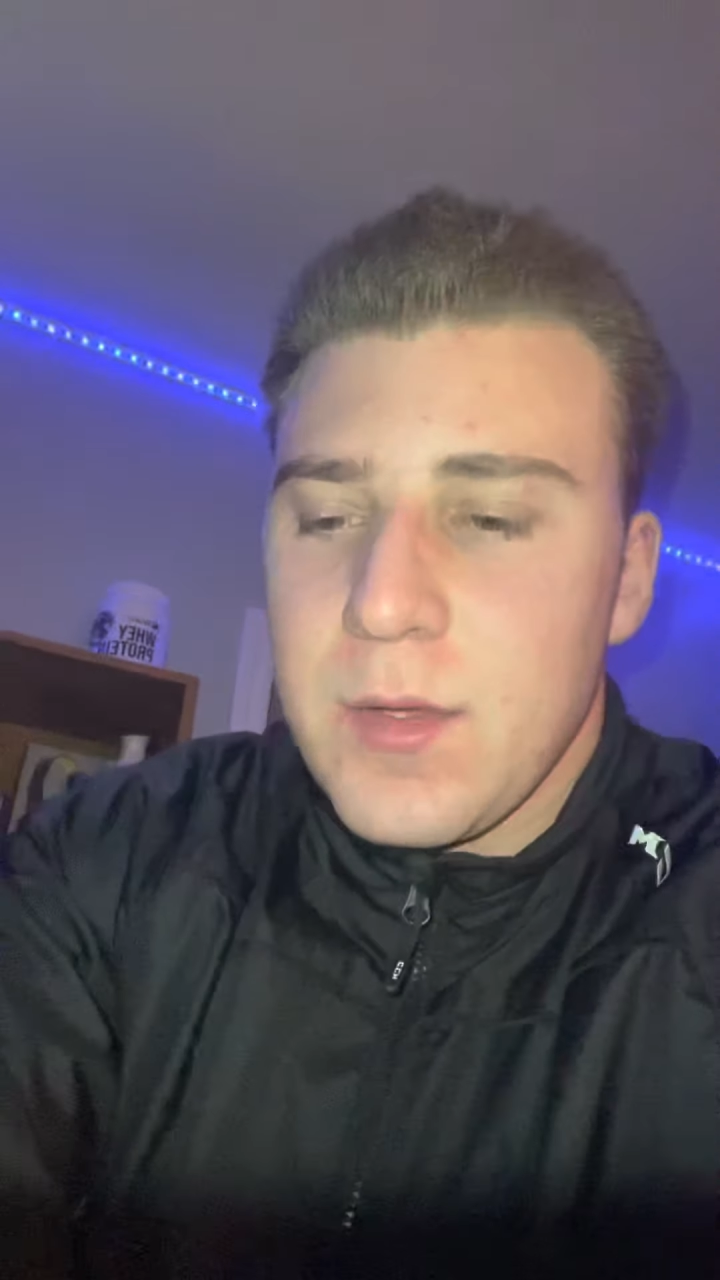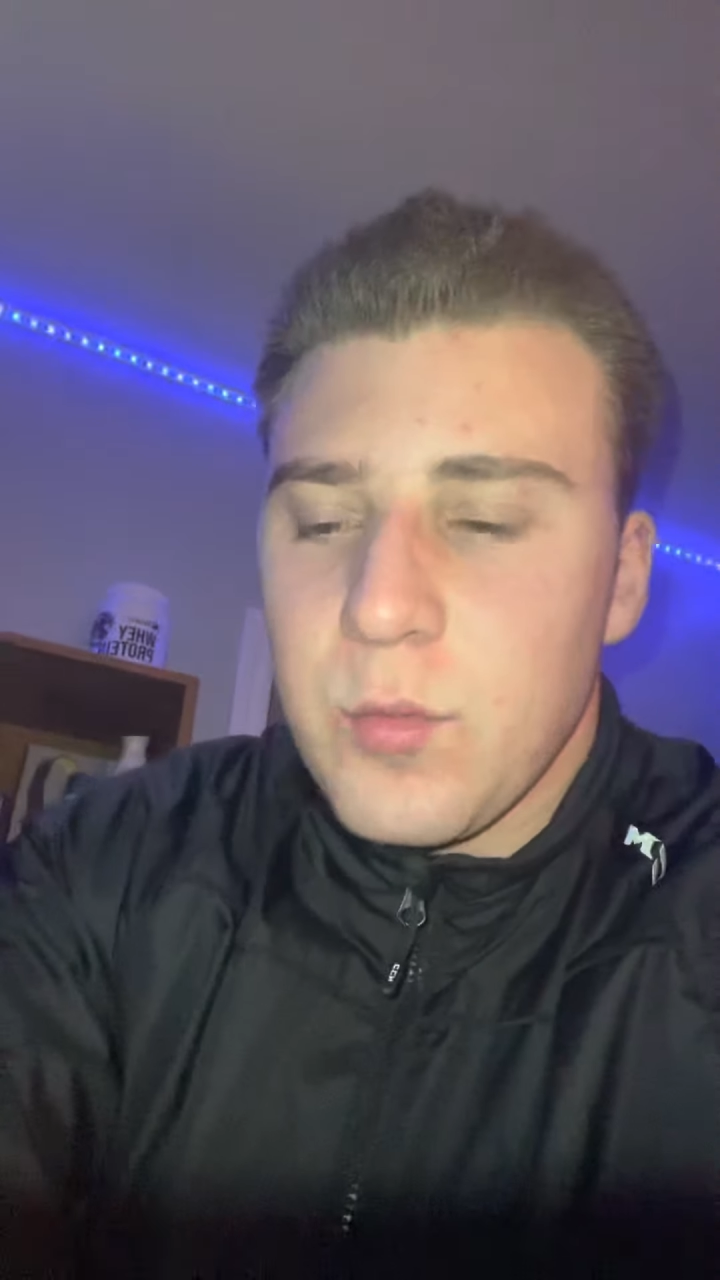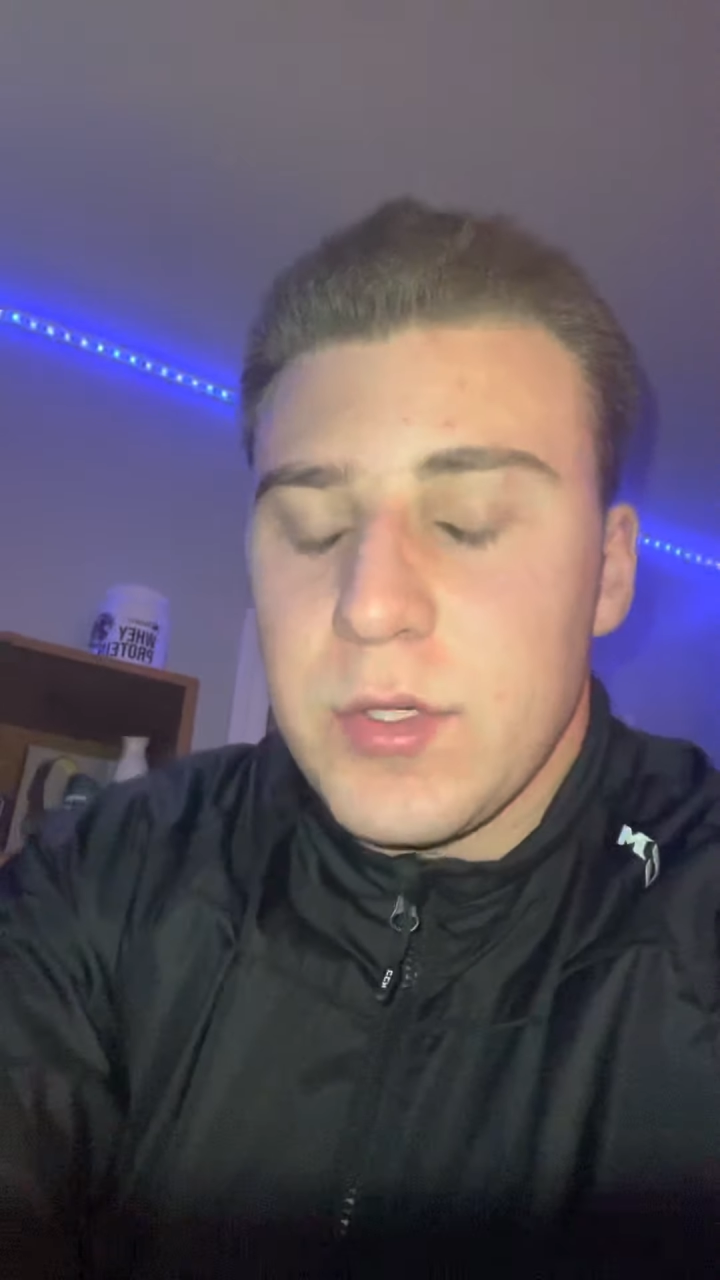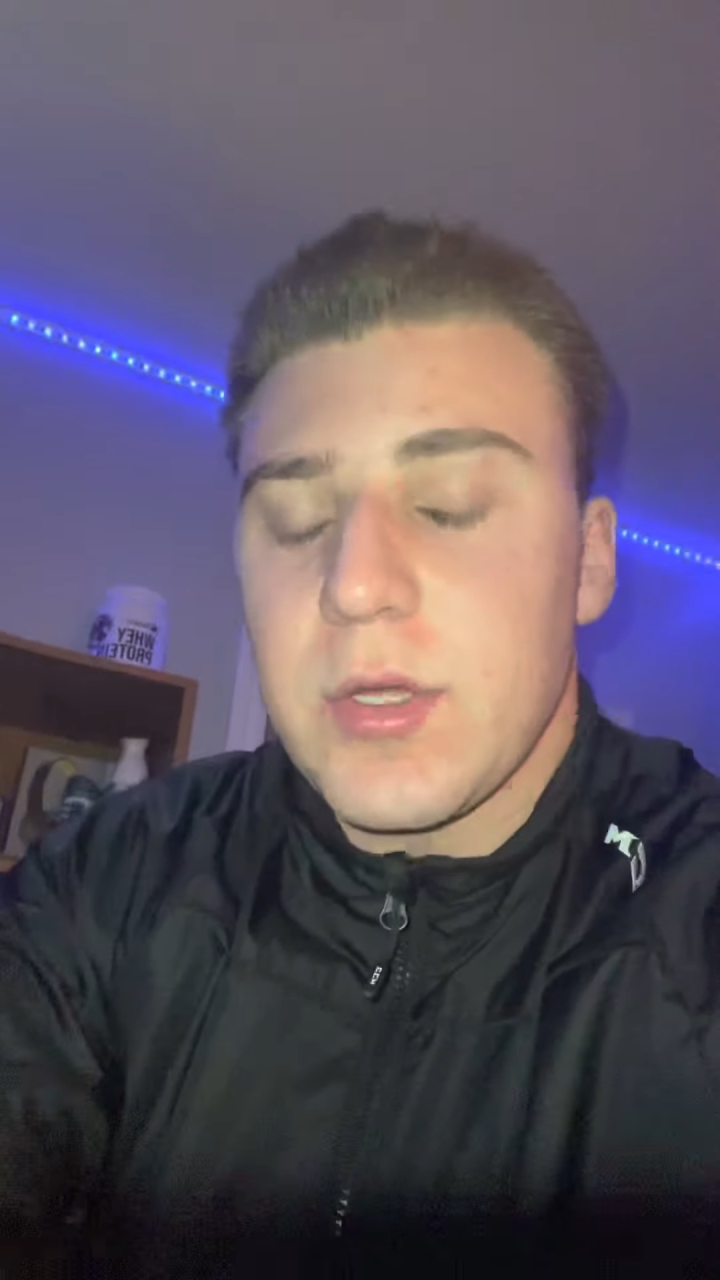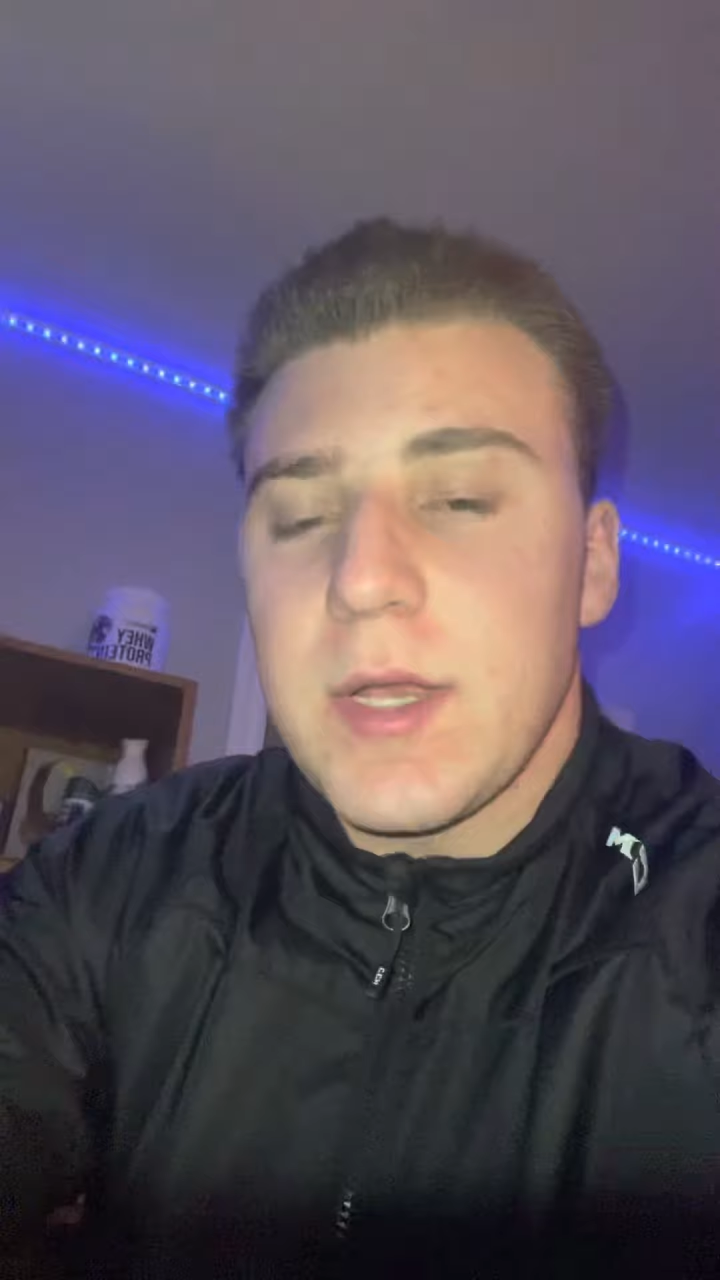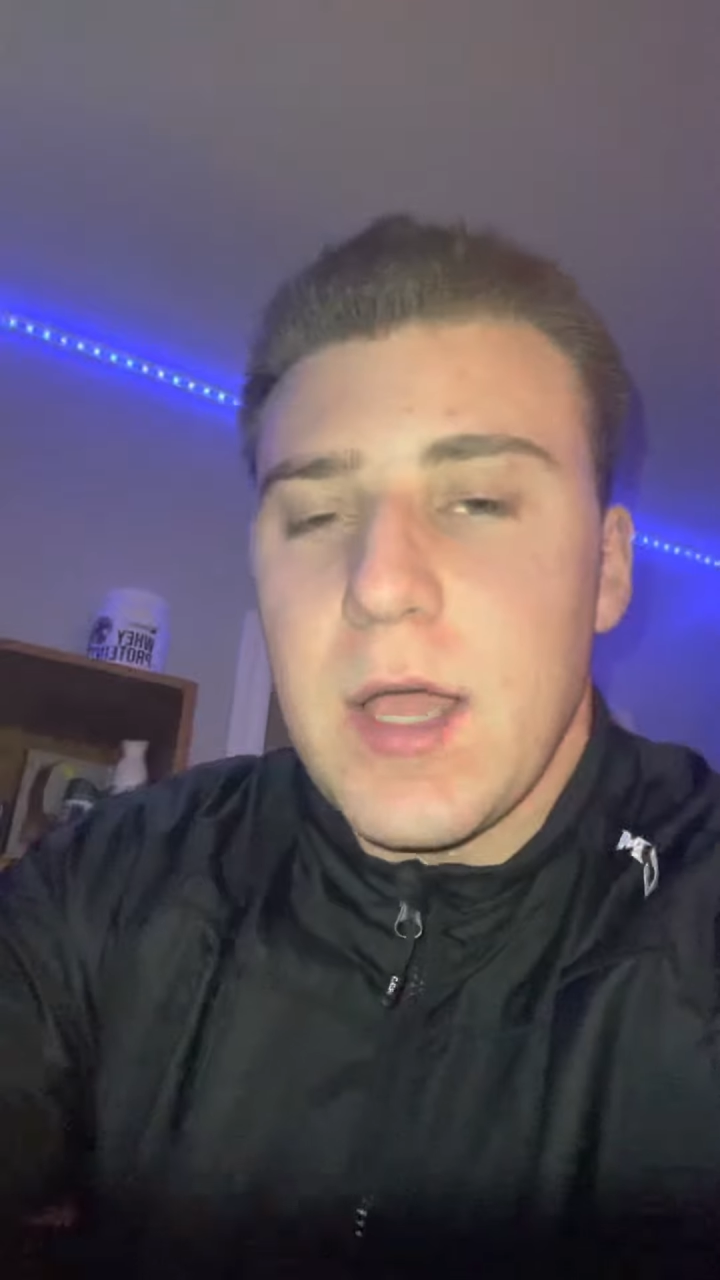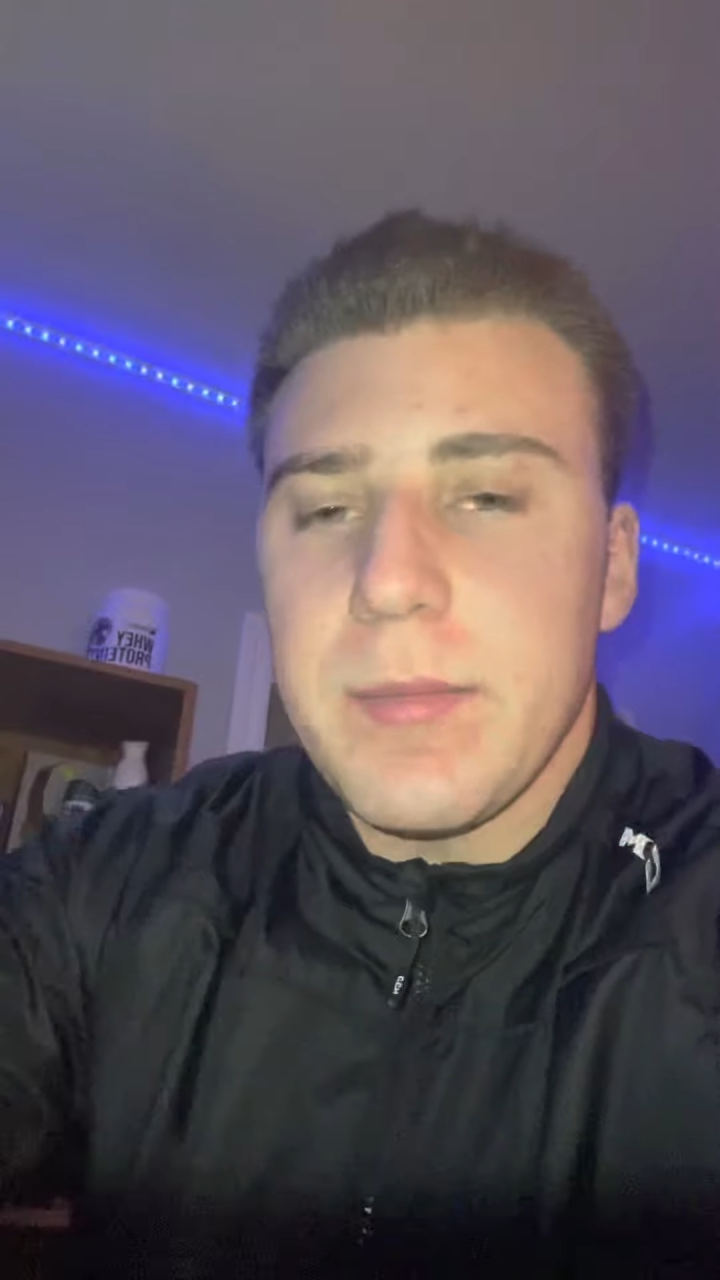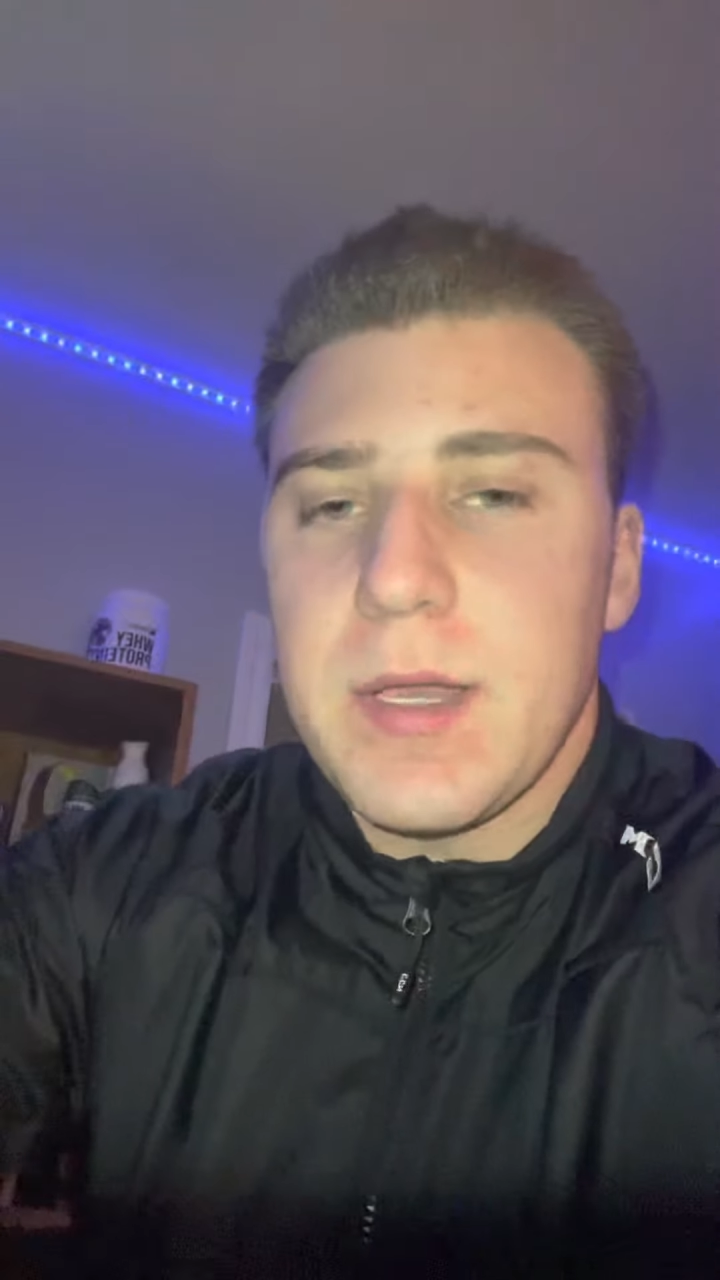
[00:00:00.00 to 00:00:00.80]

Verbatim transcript: when you can out